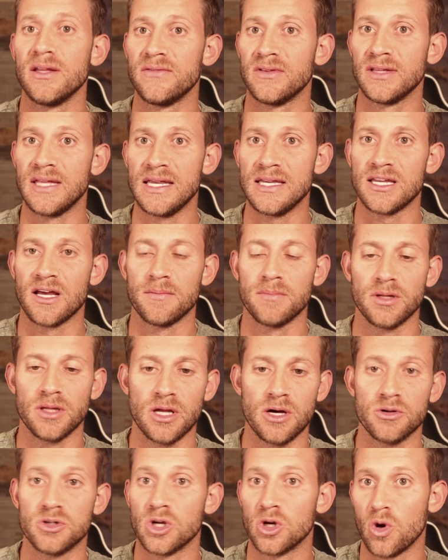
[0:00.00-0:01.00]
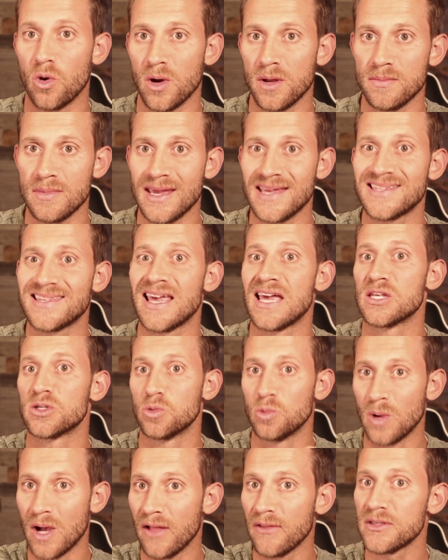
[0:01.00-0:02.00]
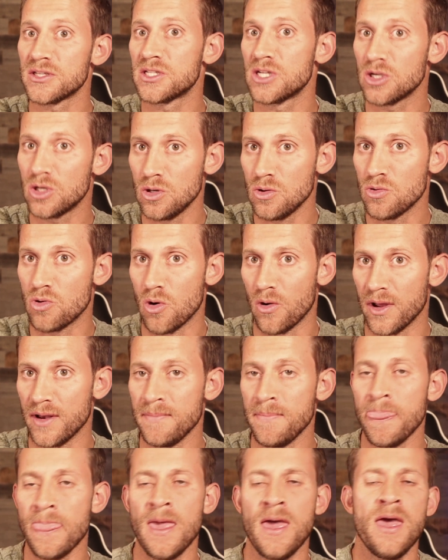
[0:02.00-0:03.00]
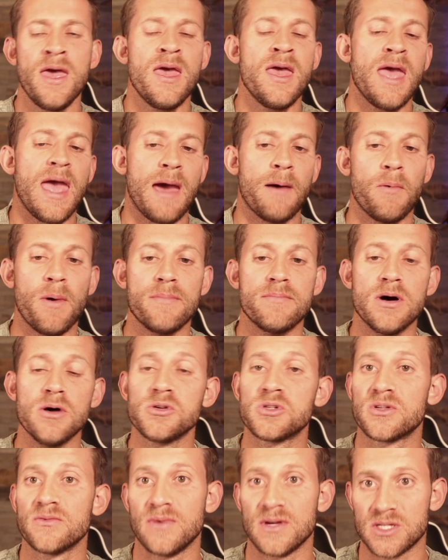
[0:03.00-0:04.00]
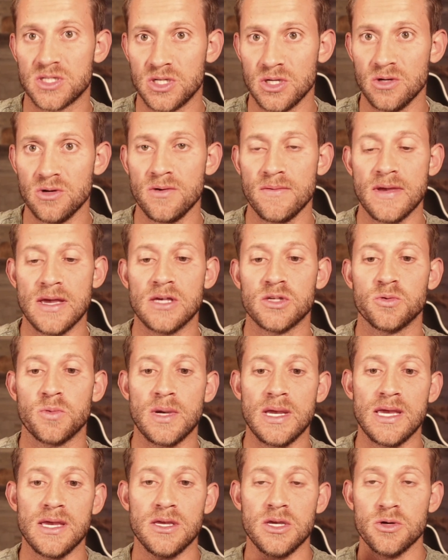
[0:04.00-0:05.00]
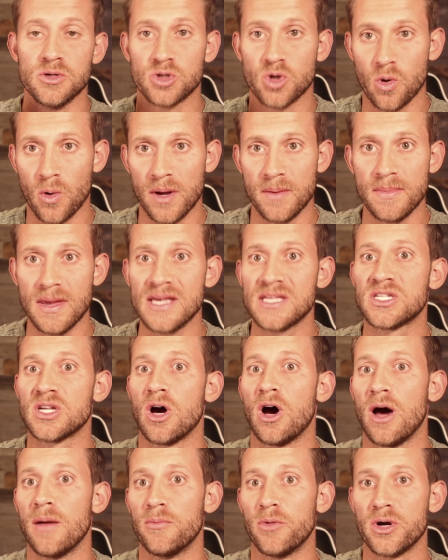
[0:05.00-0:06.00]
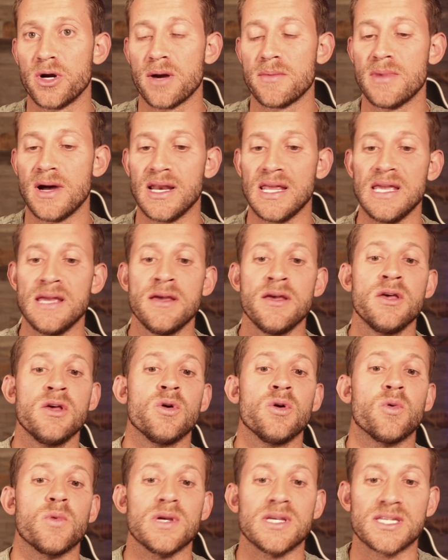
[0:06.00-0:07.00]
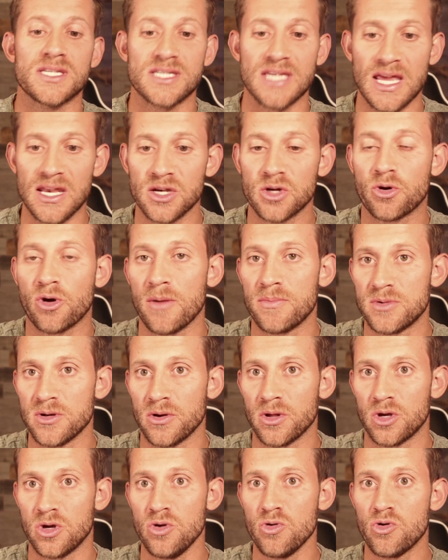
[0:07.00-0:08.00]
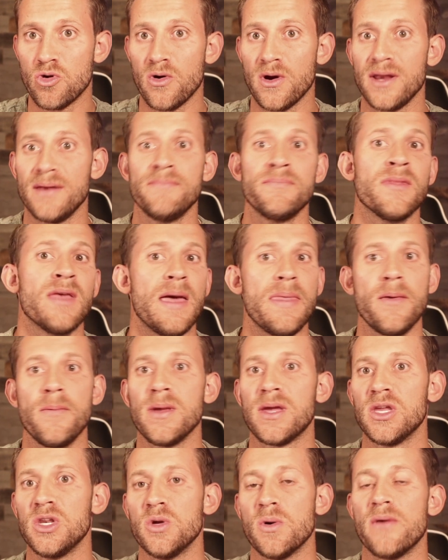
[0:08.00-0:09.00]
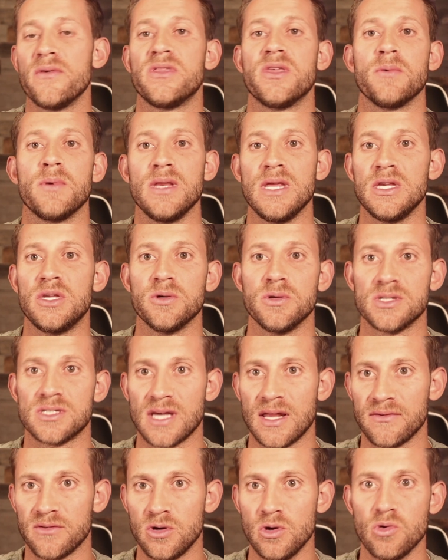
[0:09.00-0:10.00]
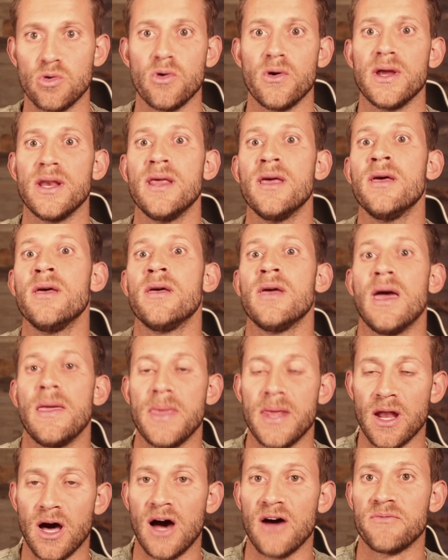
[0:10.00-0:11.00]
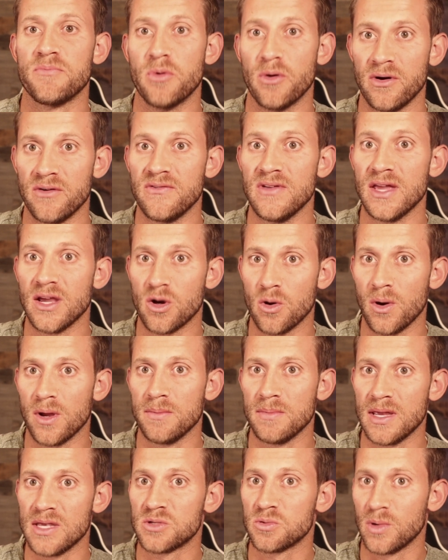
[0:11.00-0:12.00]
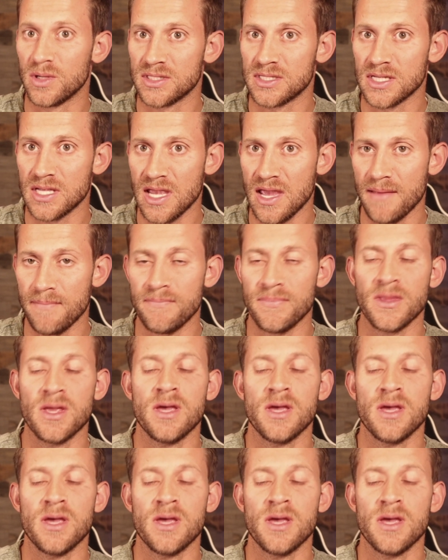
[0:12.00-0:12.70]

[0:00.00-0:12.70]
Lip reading: leave a link down below to Coinbase as well as to Kucoin. And what most of us do is we use Coinbase to onboard our money. We send crypto to Kucoin, and then we can do everything we need to inside of Kucoin and then offboard via Coinbase once again.